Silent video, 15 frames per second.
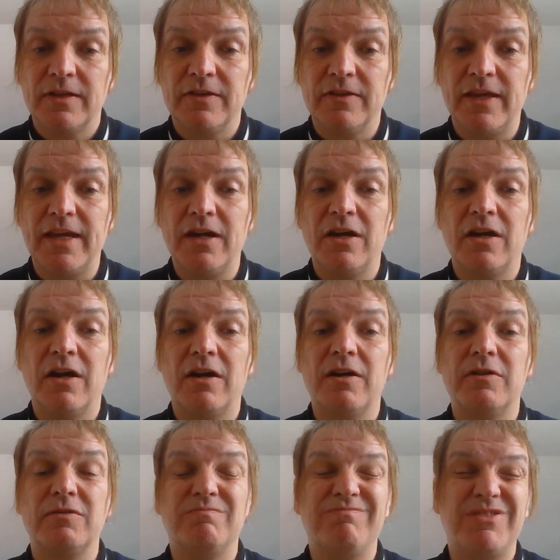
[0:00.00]
They
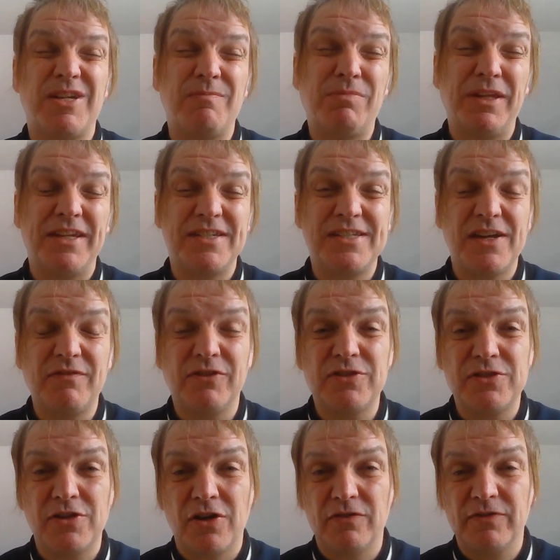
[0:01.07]
are simply a civil
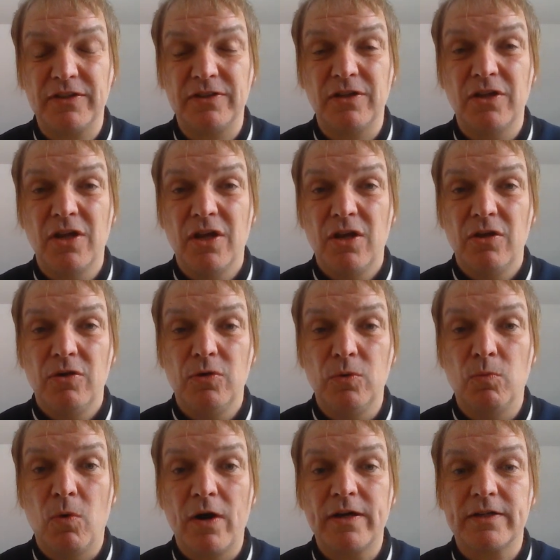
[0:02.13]
servant who
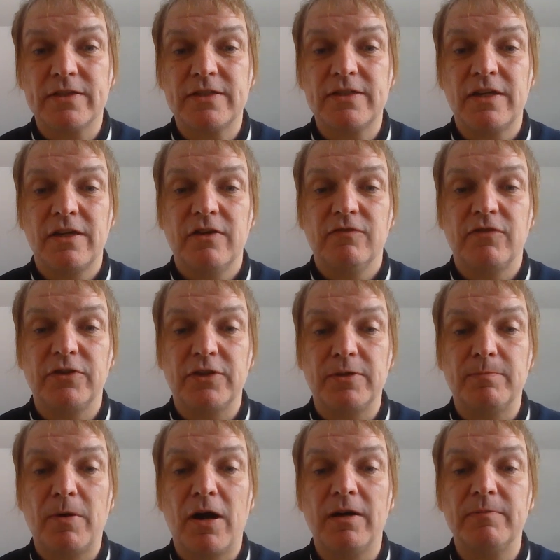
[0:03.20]
works for the
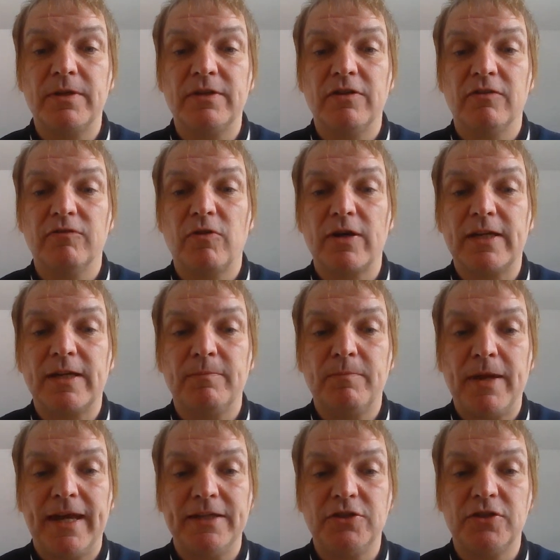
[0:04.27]
Department of Work and
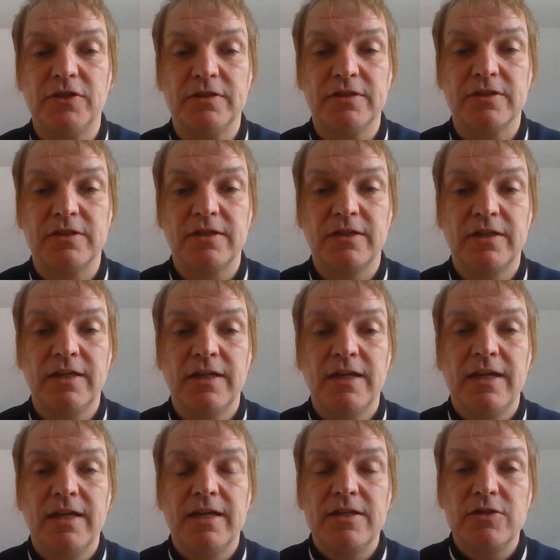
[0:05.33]
Pensions.
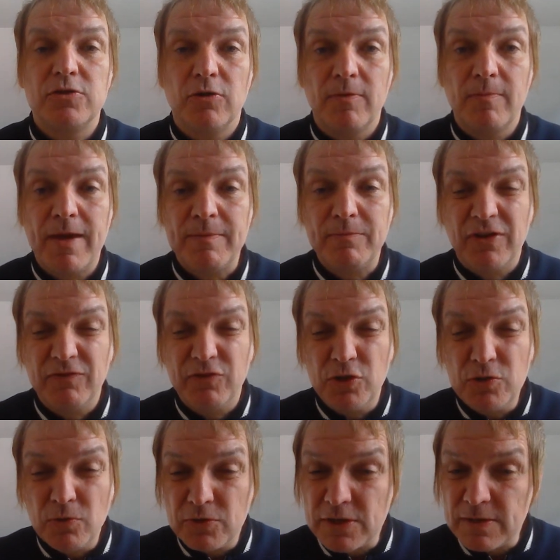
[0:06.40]
So remember, if you
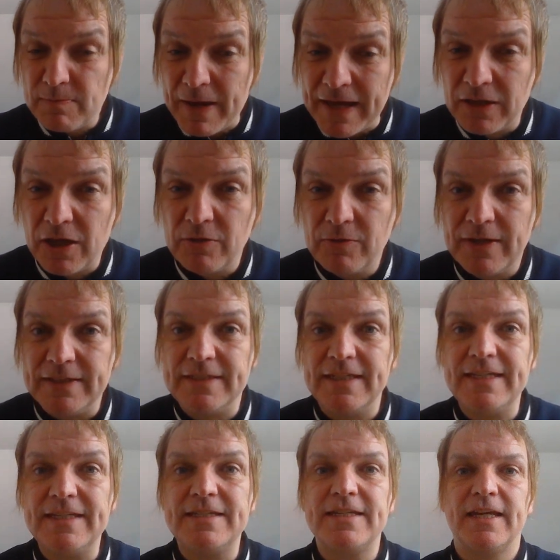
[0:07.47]
don't spell out in
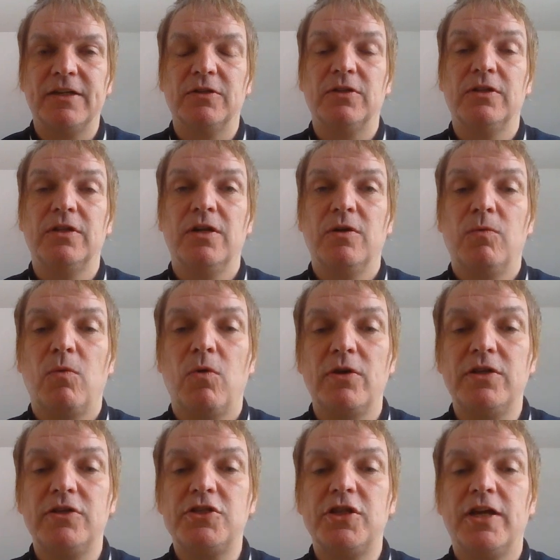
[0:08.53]
detail what
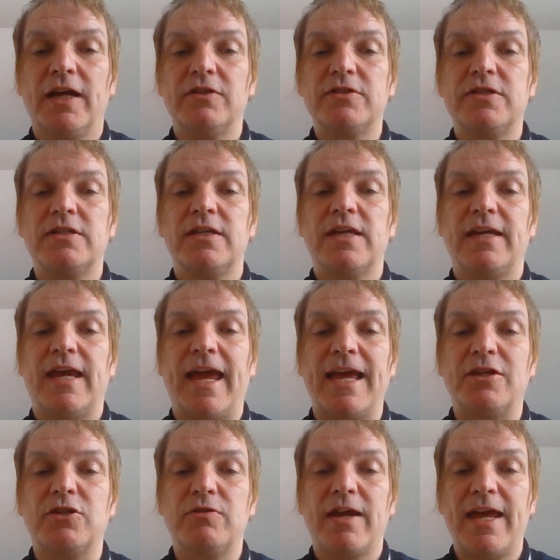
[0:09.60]
your child's
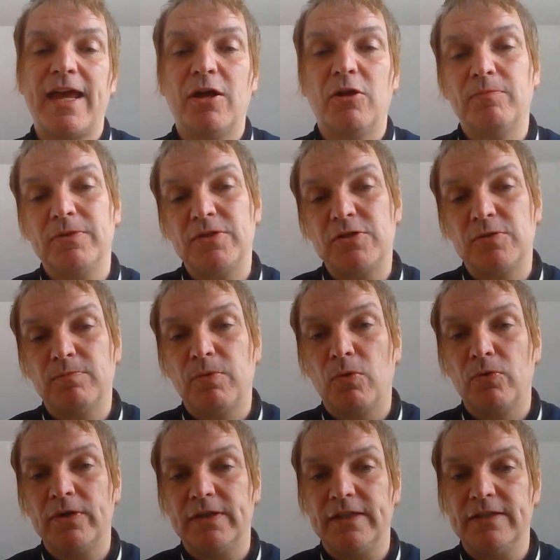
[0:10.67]
extra help and
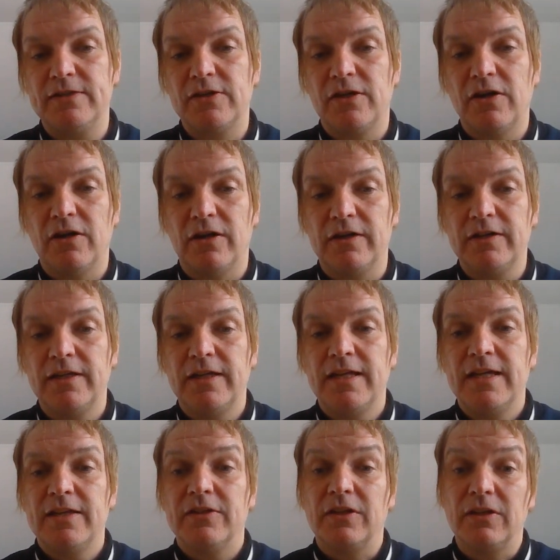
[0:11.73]
support needs are,
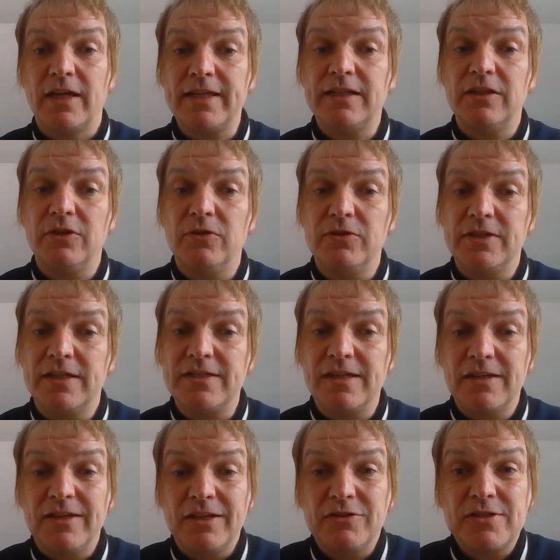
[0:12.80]
the likelihood is
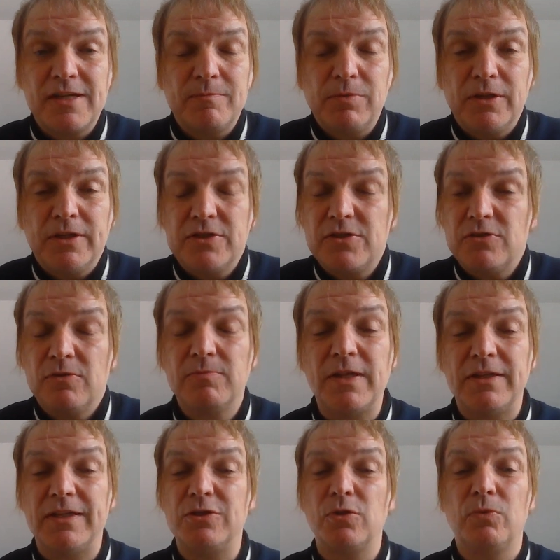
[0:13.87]
that they'll simply assume that
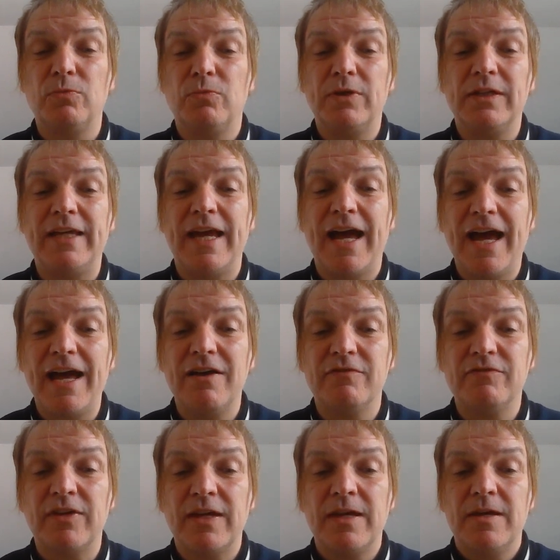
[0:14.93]
they don't really
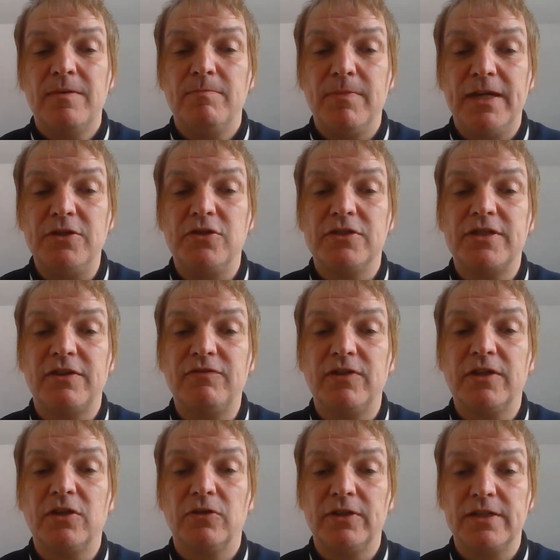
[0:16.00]
have major
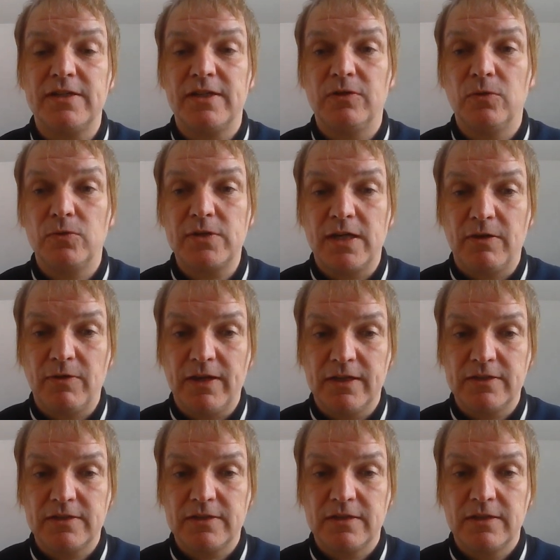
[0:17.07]
difficulties in those
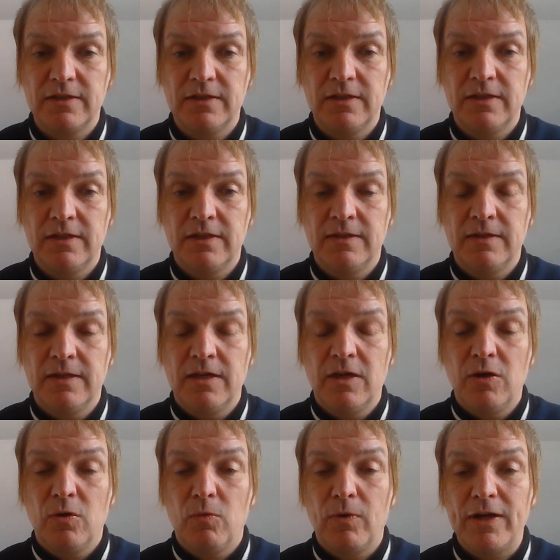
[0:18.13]
areas.
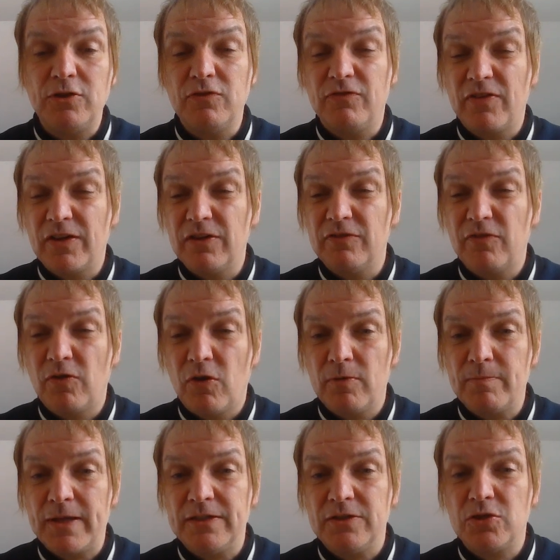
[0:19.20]
When you fill the
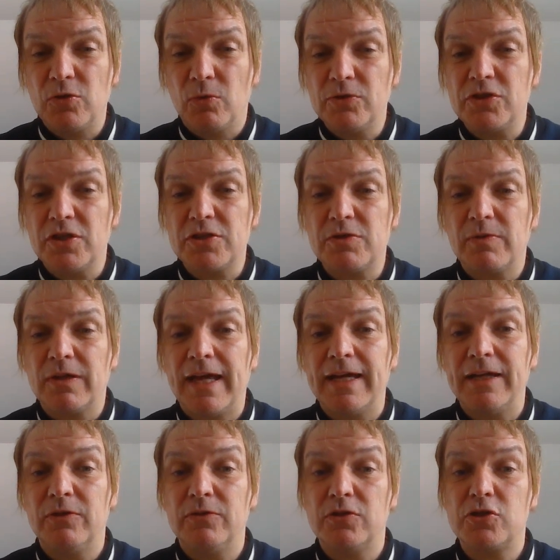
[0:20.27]
form in, don't just
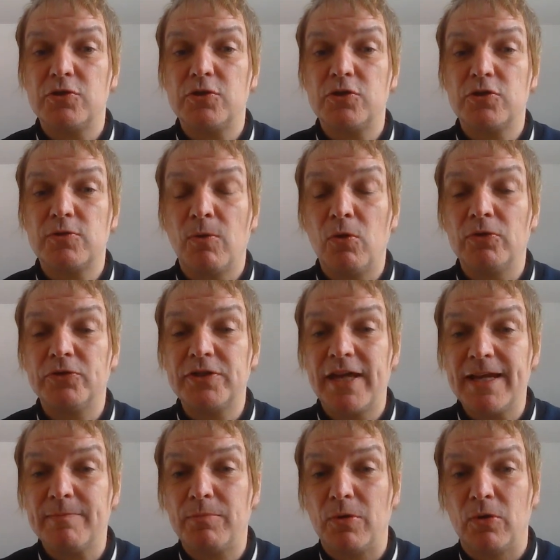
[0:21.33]
rely on the small
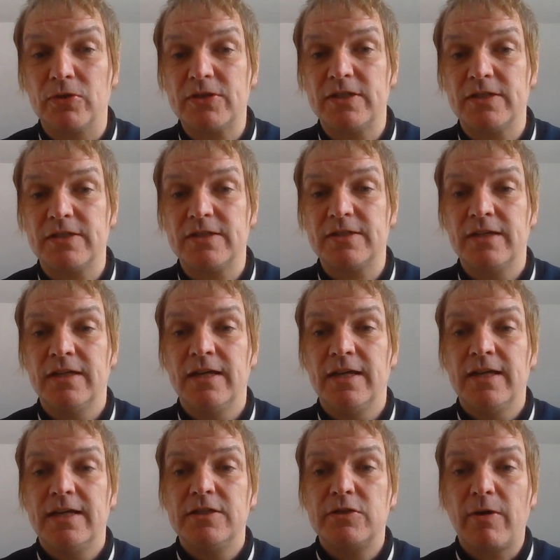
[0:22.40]
tick boxes.
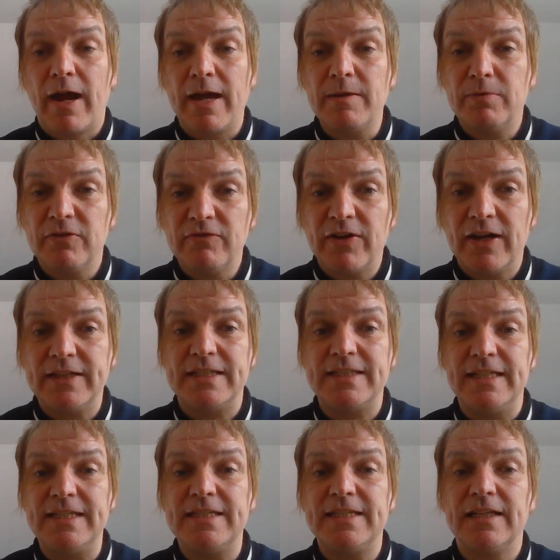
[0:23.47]
Try and provide a
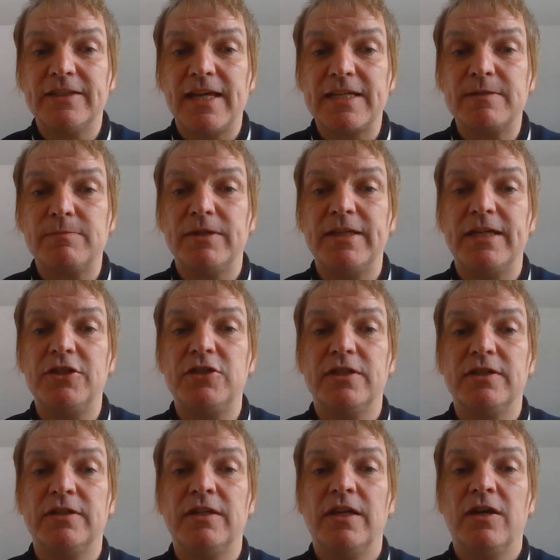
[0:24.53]
detailed
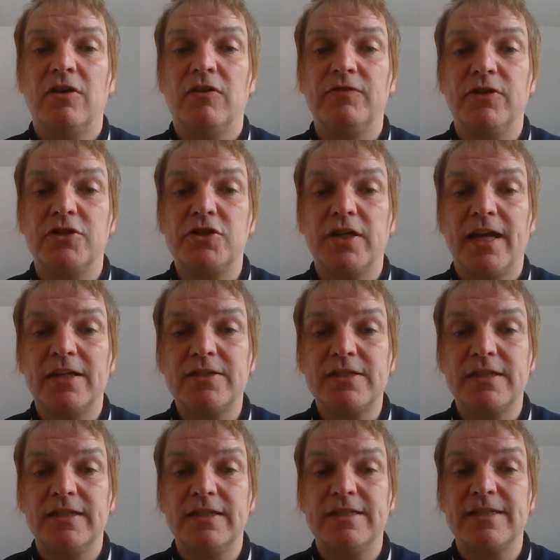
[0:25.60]
explanation of your child's
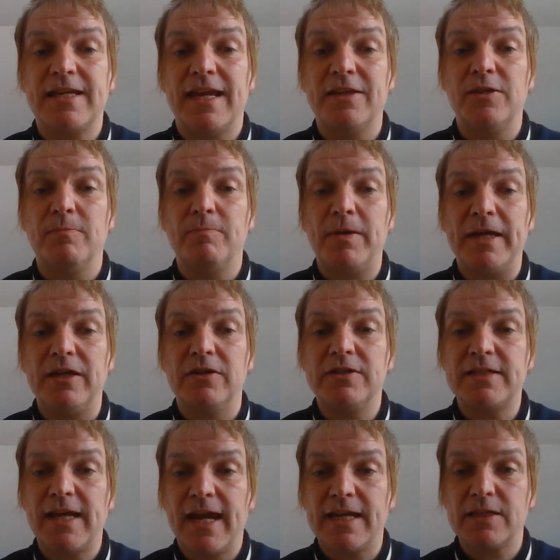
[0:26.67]
needs in the bigger
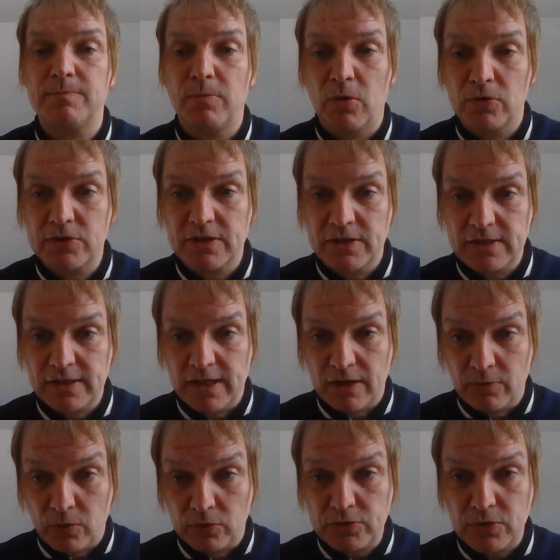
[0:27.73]
text boxes that
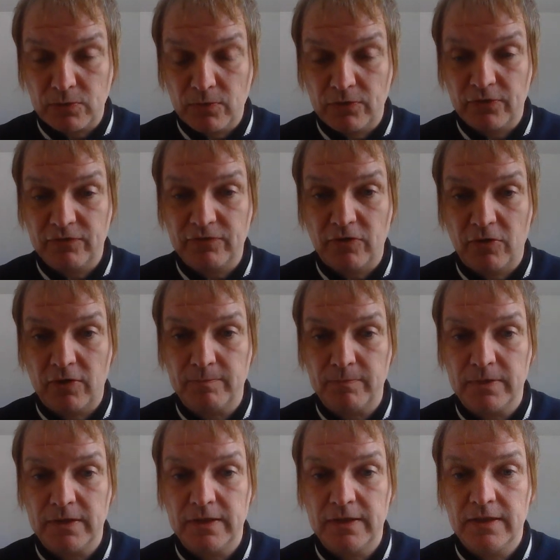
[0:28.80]
are also on the form.
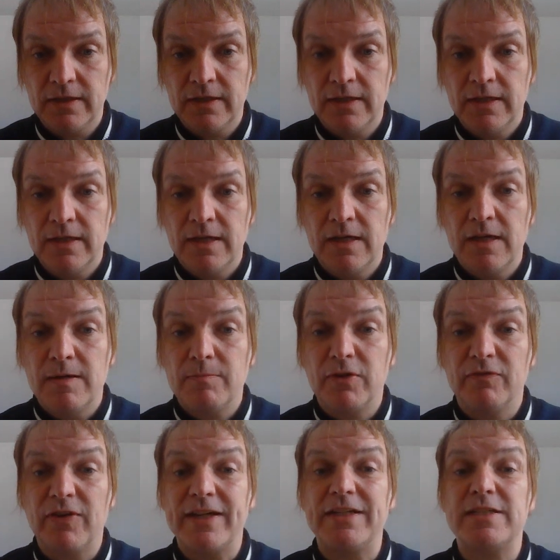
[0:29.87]

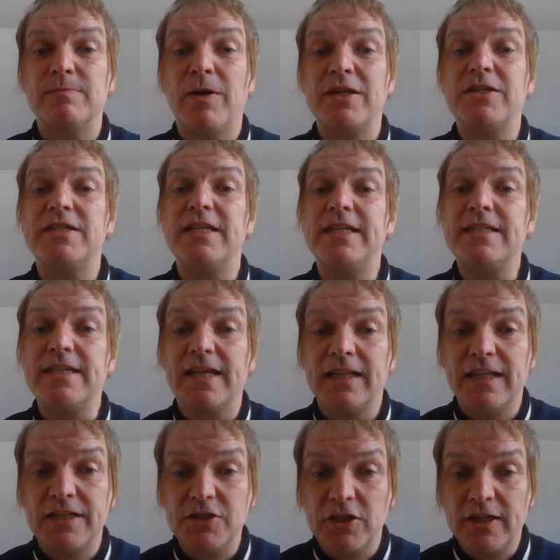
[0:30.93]
Provide as much detail
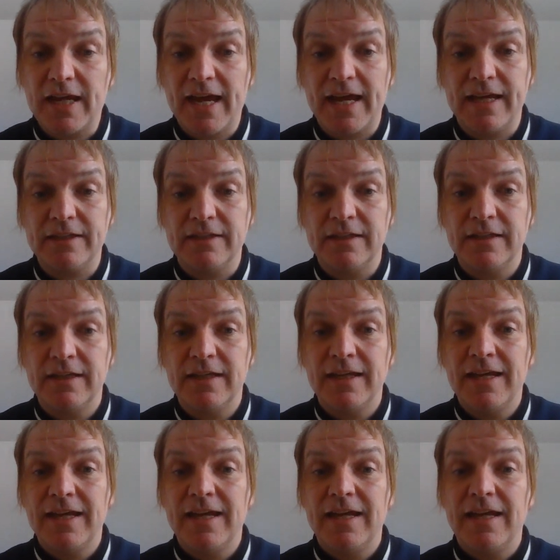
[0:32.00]
as you can.
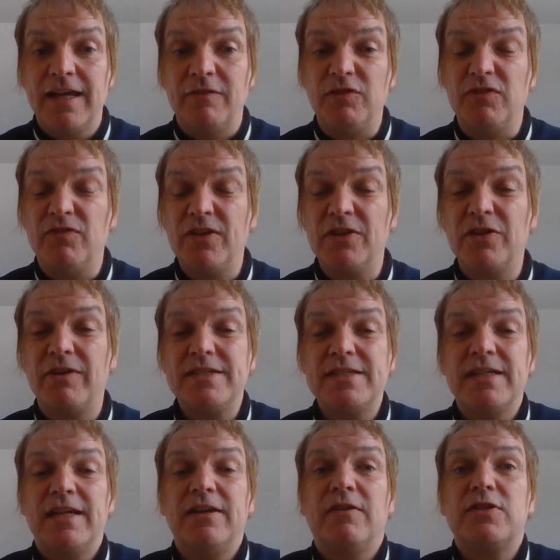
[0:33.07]
If you feel there
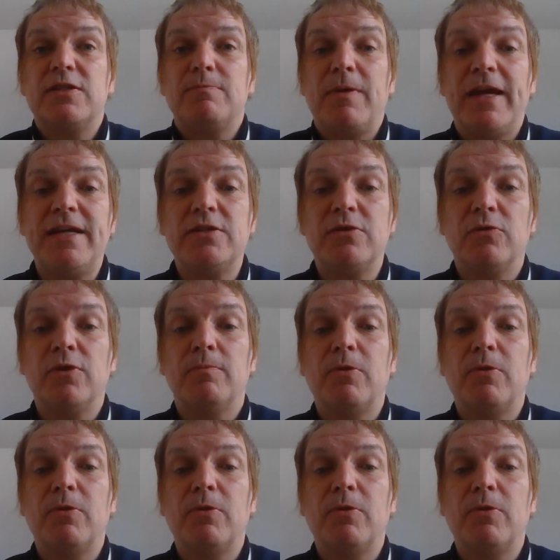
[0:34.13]
isn't enough space on the